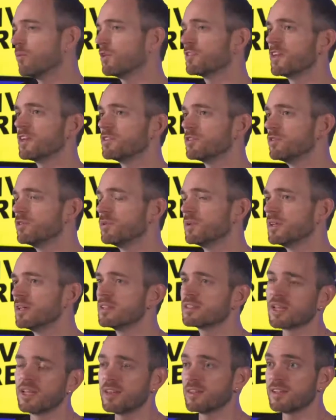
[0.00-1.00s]
and what they do
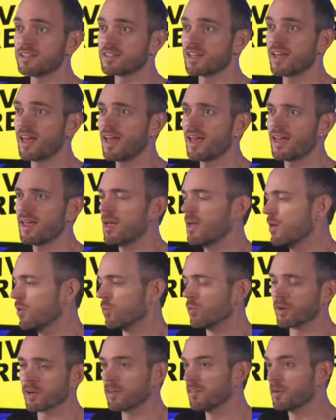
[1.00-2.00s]
is they say, hey,
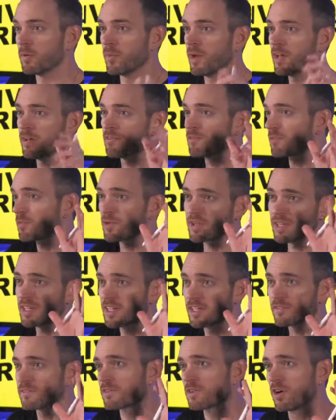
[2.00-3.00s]
we're giving away a free
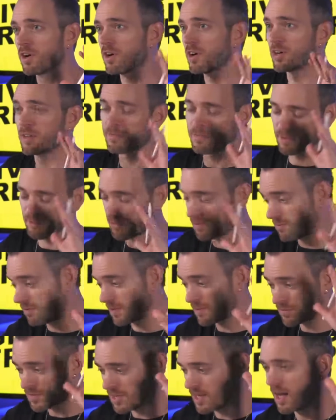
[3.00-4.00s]
gift card for
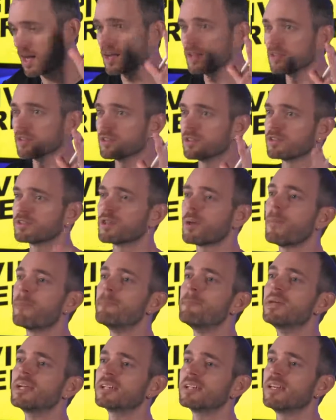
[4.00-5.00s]
$50.
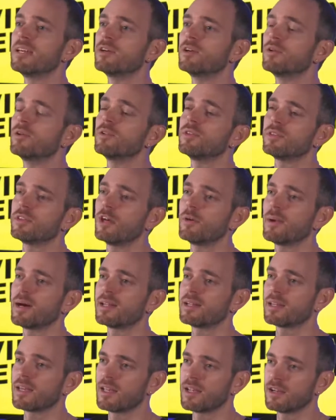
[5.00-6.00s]
Big deal.
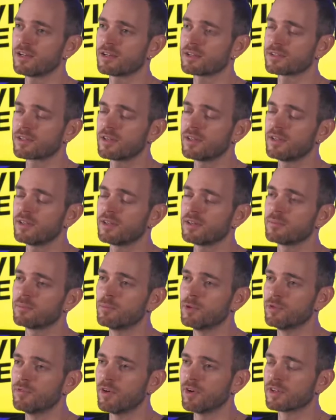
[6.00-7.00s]
Nobody cares.
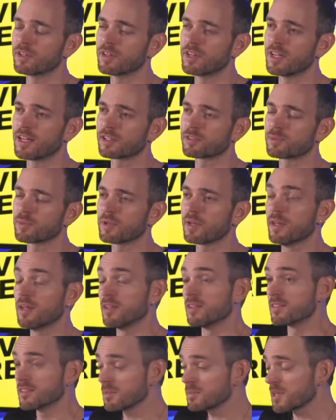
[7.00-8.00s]
Move on to the next one.
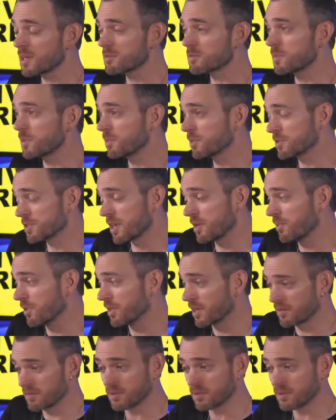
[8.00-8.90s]
Sometimes people say, we're